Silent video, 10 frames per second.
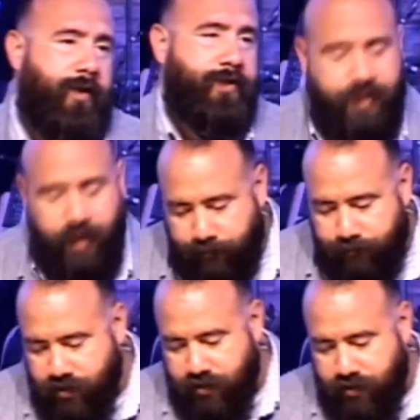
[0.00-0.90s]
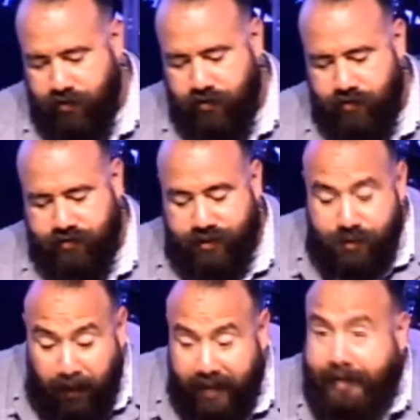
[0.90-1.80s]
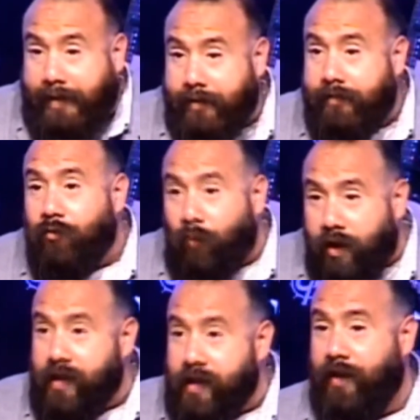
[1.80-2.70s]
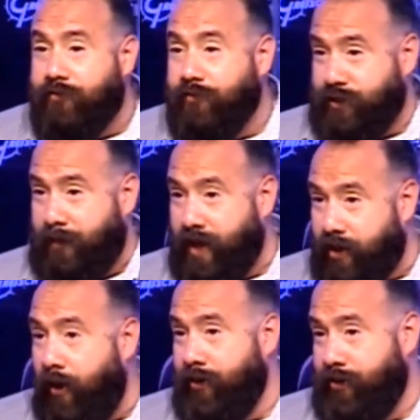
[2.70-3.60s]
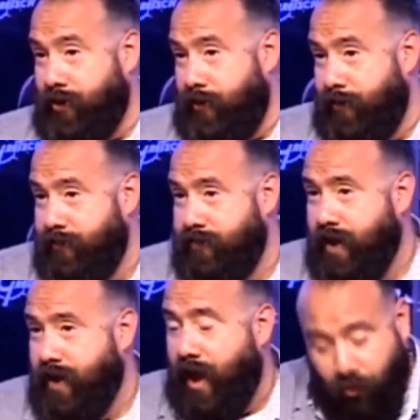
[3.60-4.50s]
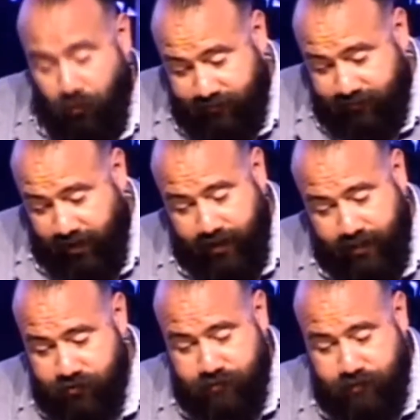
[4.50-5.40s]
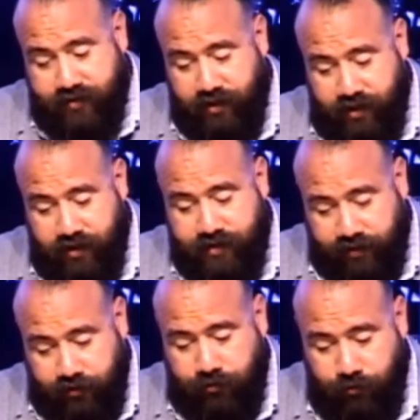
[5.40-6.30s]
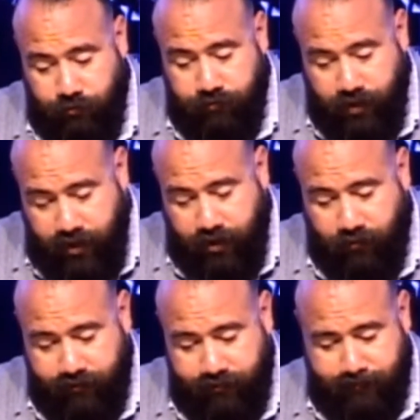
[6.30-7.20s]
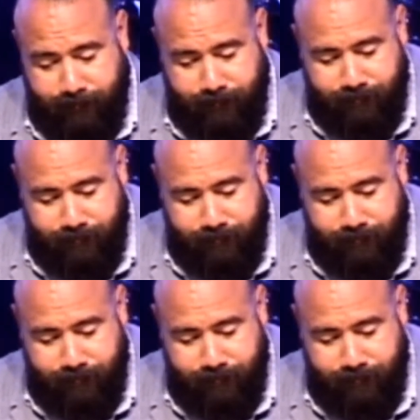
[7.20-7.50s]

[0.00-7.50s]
Some suspecting one of the angels to be a gardener. I always say there was Mexicans at the tomb. Anyways.